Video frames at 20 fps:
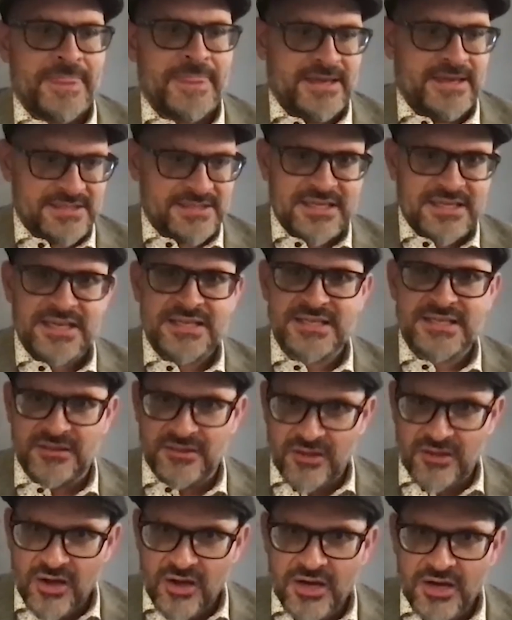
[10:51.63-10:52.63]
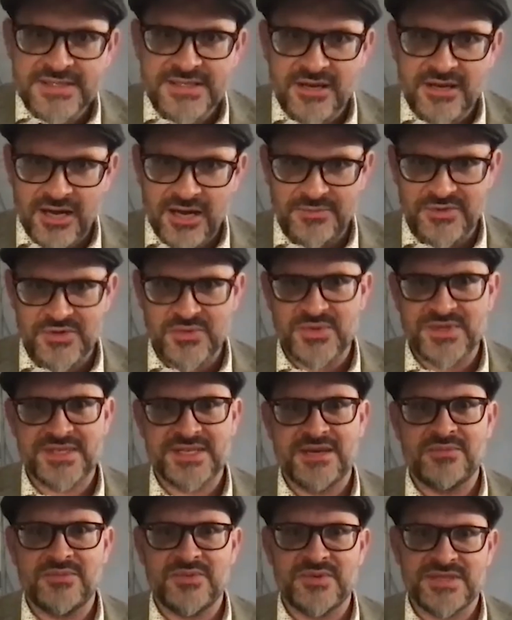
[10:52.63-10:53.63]
It takes a long time to
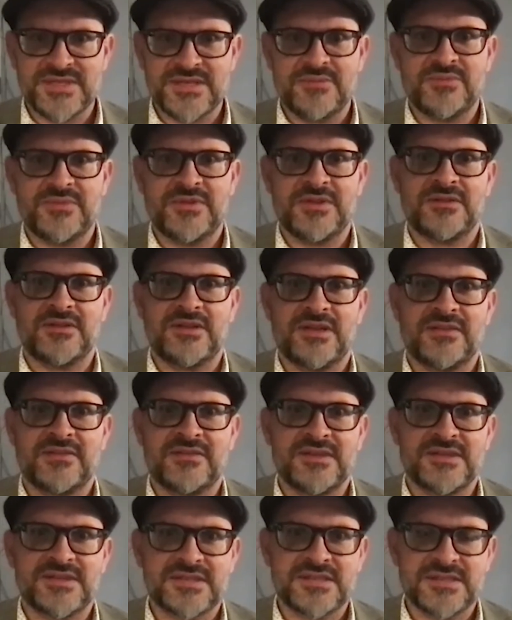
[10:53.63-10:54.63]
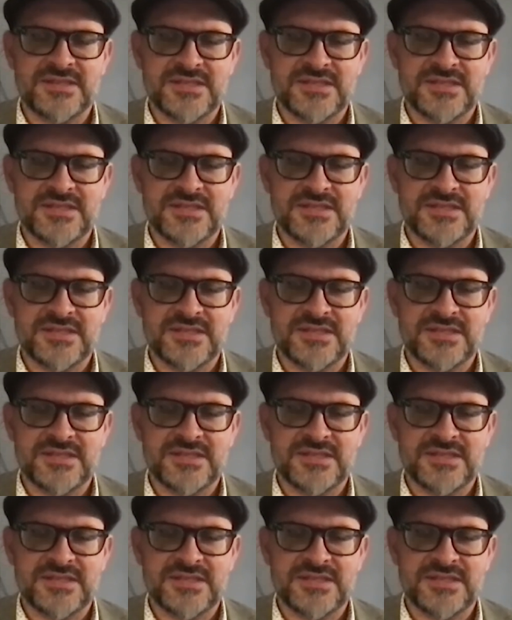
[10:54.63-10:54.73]
assemble something like this.